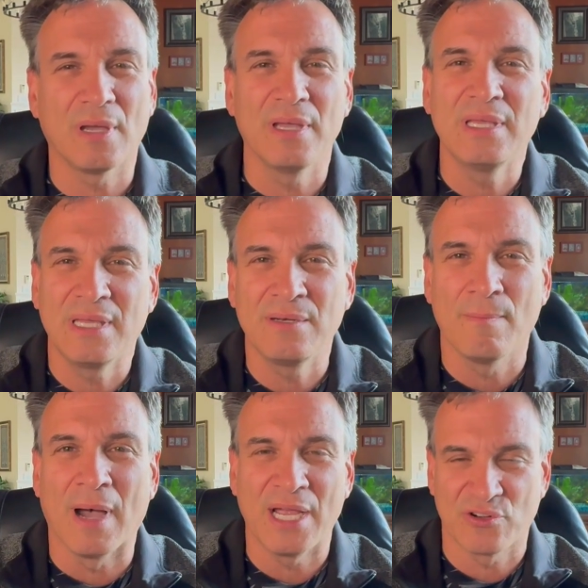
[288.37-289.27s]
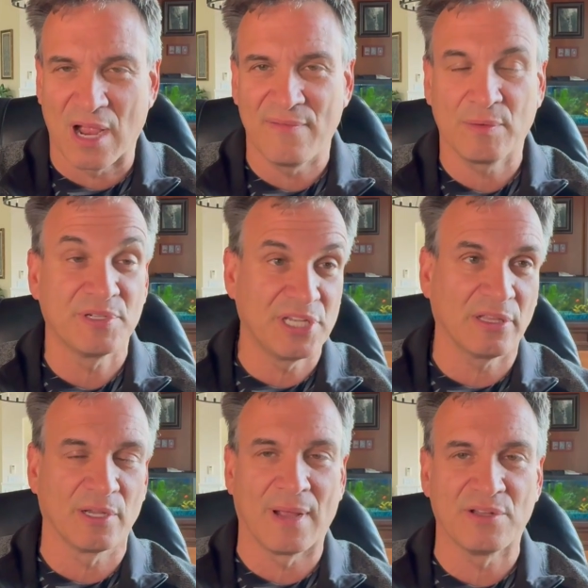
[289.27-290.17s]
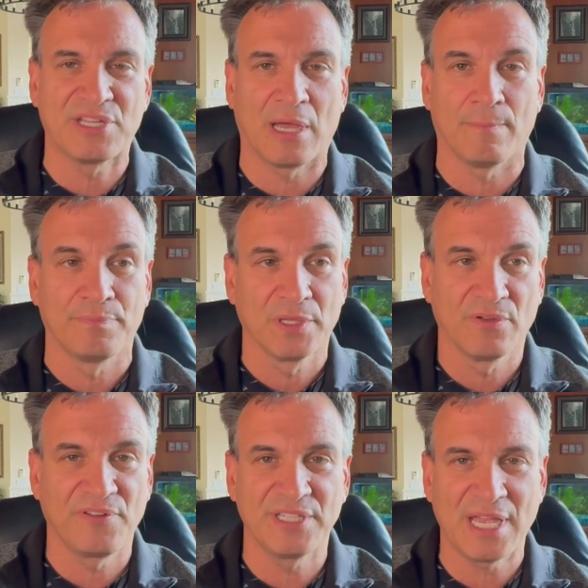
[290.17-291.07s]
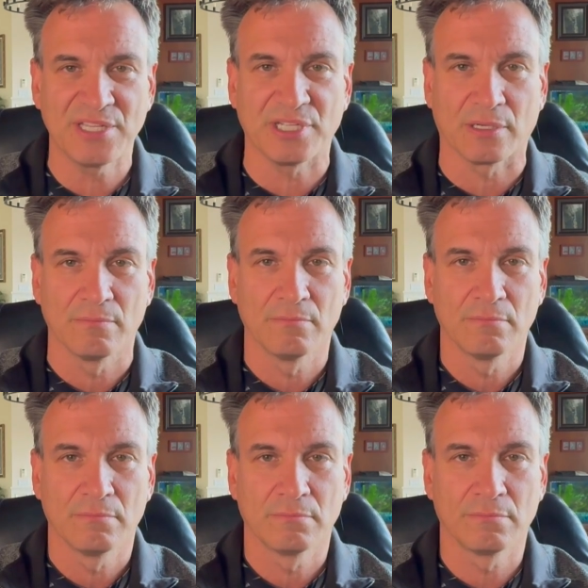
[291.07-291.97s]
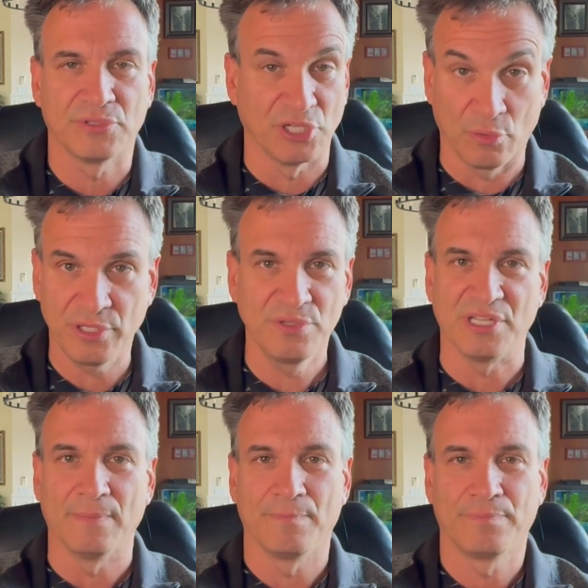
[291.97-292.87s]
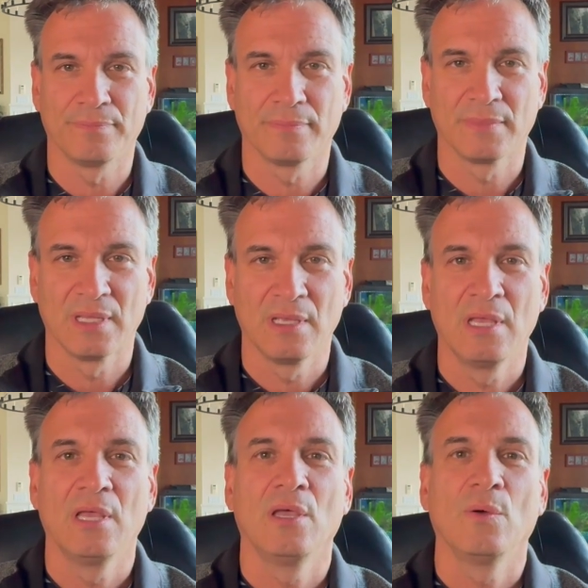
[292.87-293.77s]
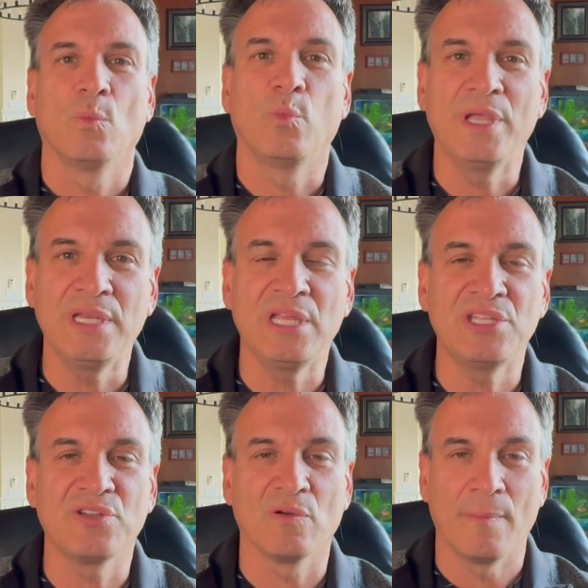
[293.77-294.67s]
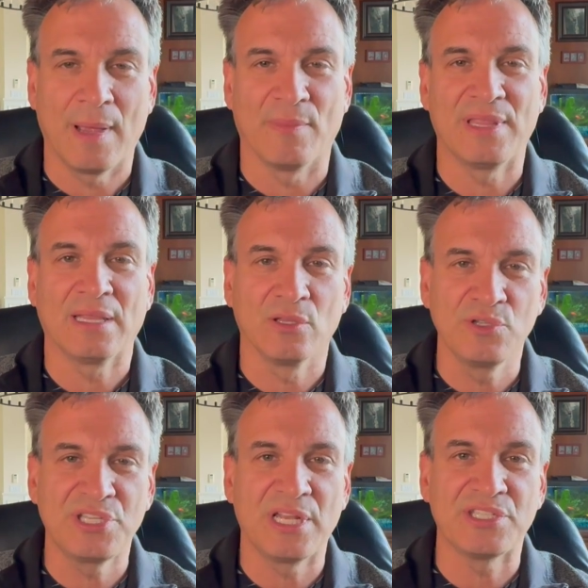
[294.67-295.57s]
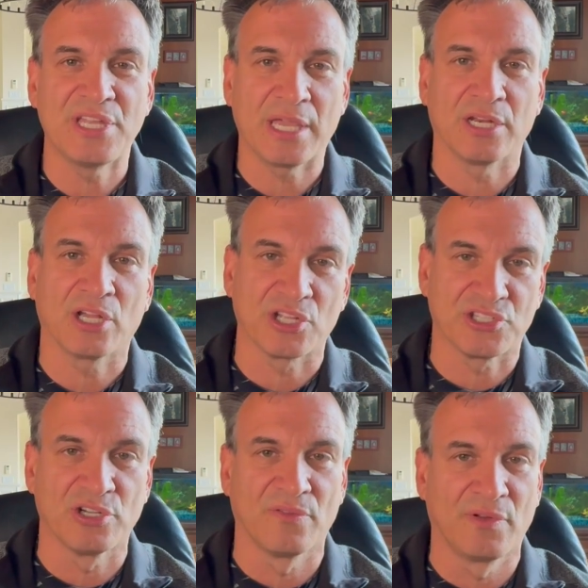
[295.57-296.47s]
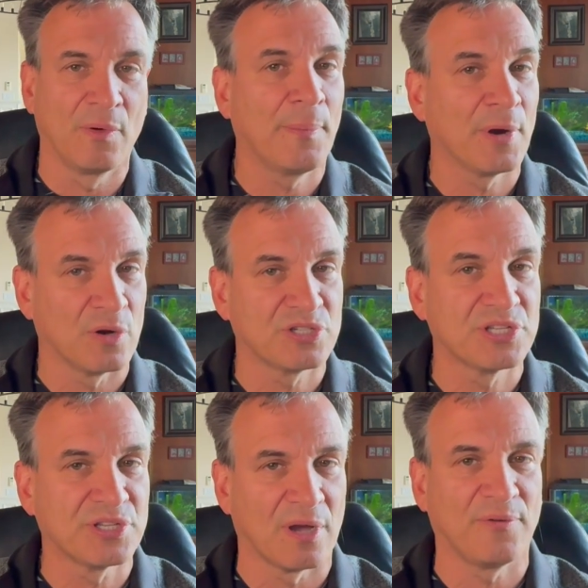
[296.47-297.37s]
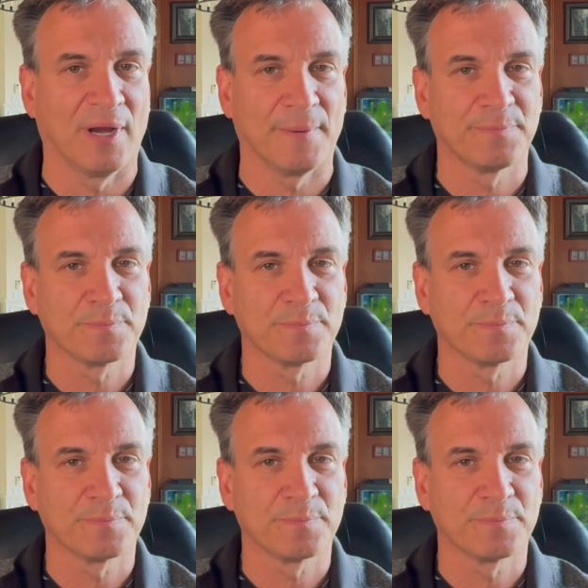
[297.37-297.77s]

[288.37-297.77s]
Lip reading: in my driving, particularly around town. Well, fantastic. Don't use it. We need to remember that Lucid has taken a conservative approach to software.